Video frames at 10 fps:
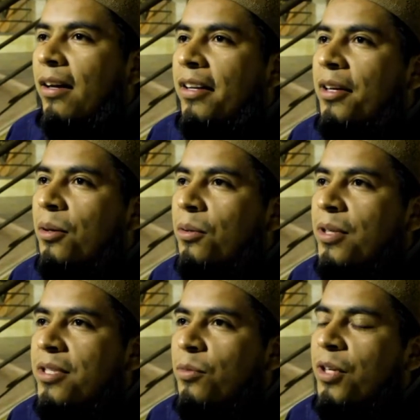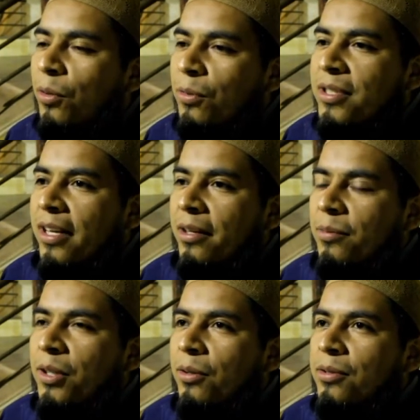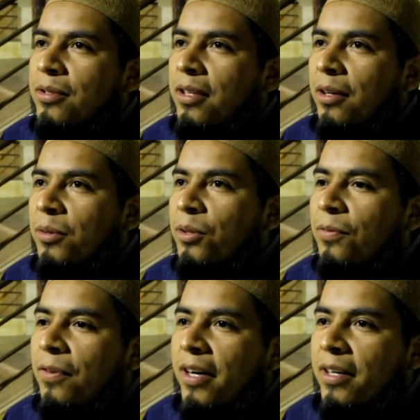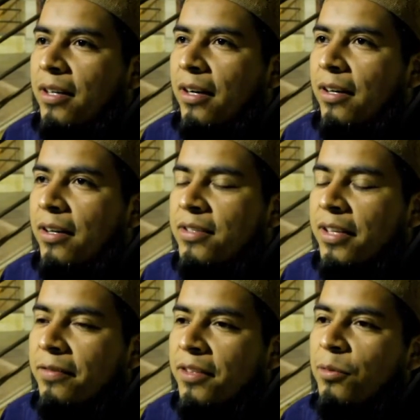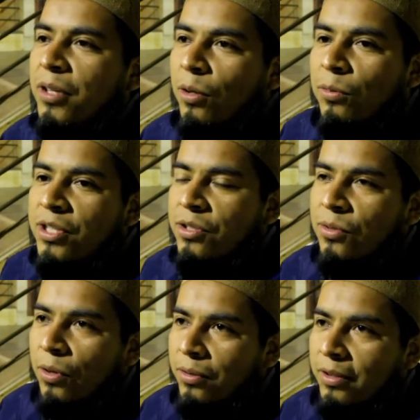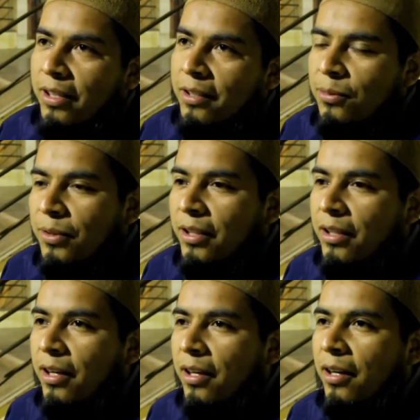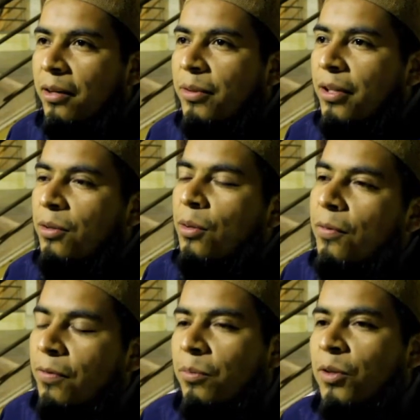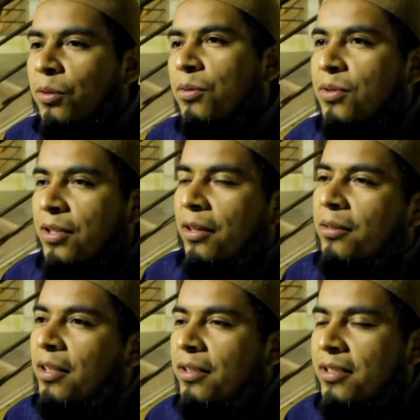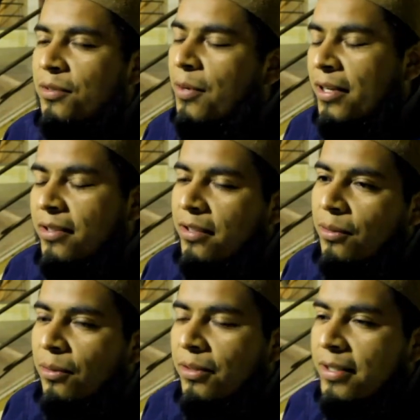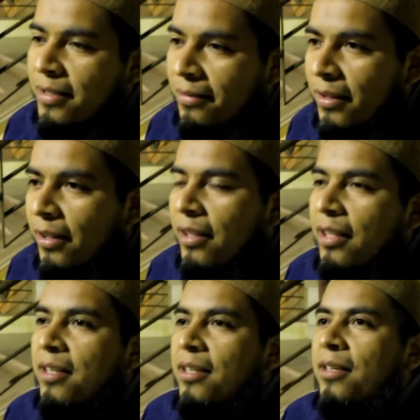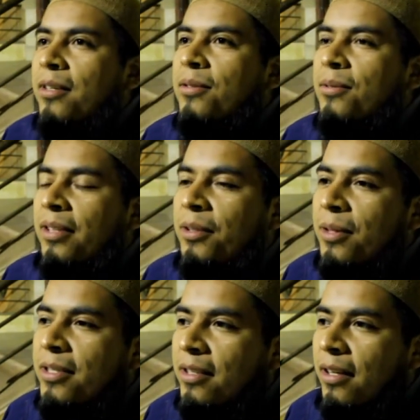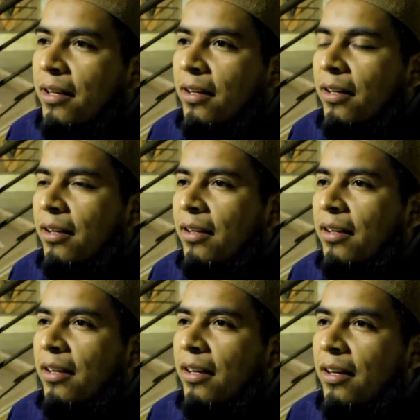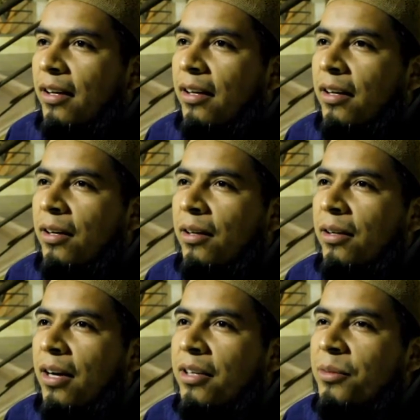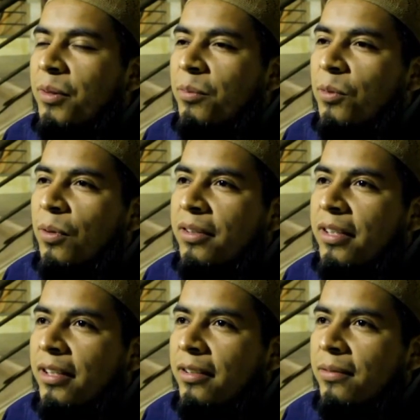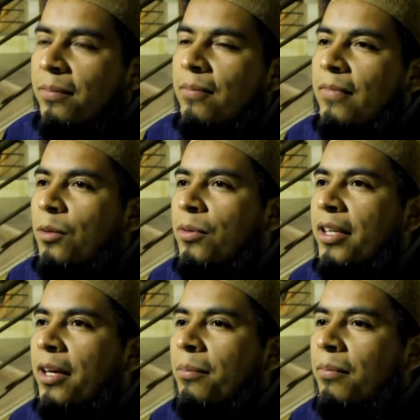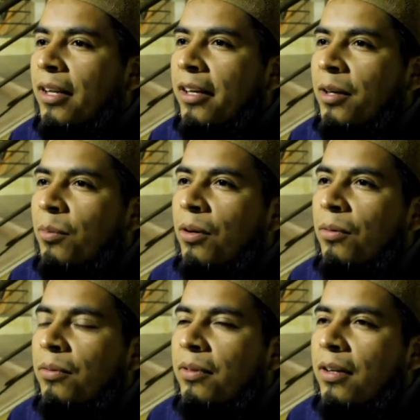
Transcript: we always like, because we do fire safety, we always on road, like we go from north to south and east west and all that stuff. So anyways, I remember one day we came like about